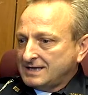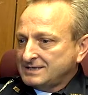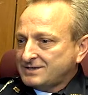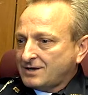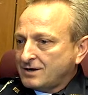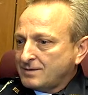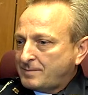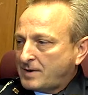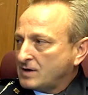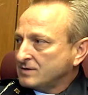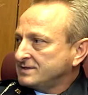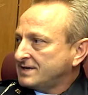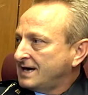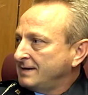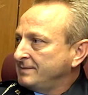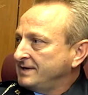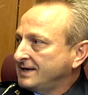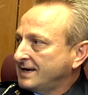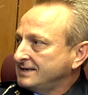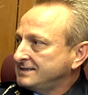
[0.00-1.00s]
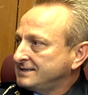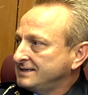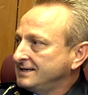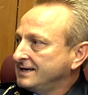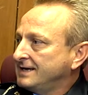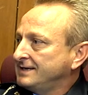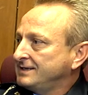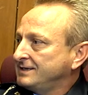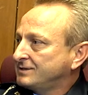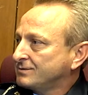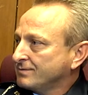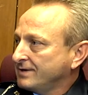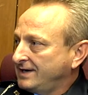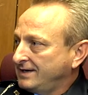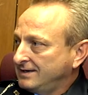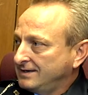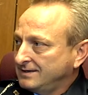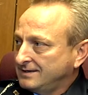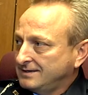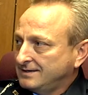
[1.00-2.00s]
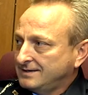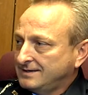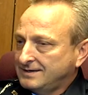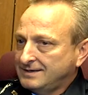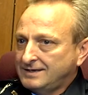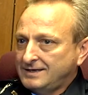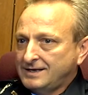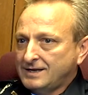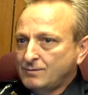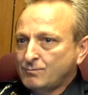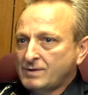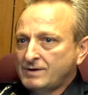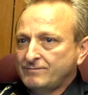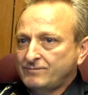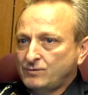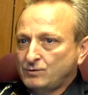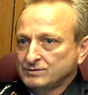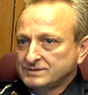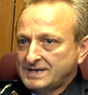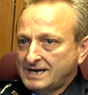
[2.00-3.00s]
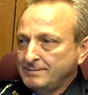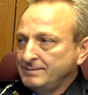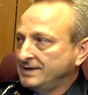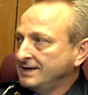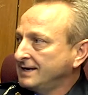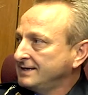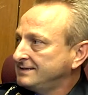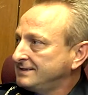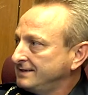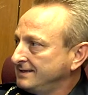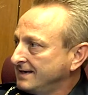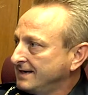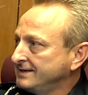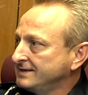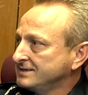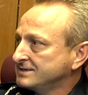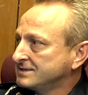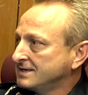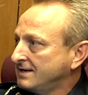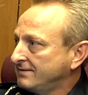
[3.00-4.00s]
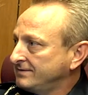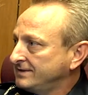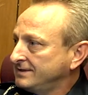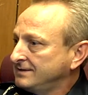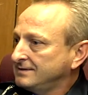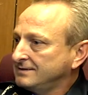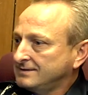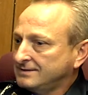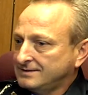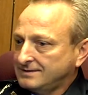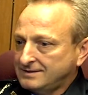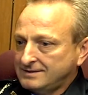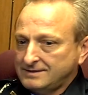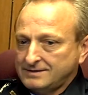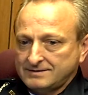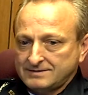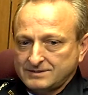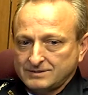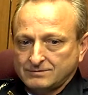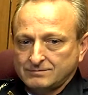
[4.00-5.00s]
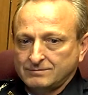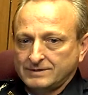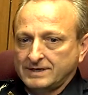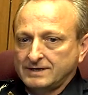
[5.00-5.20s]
started part-time in 1993 and then went full-time in 1997 till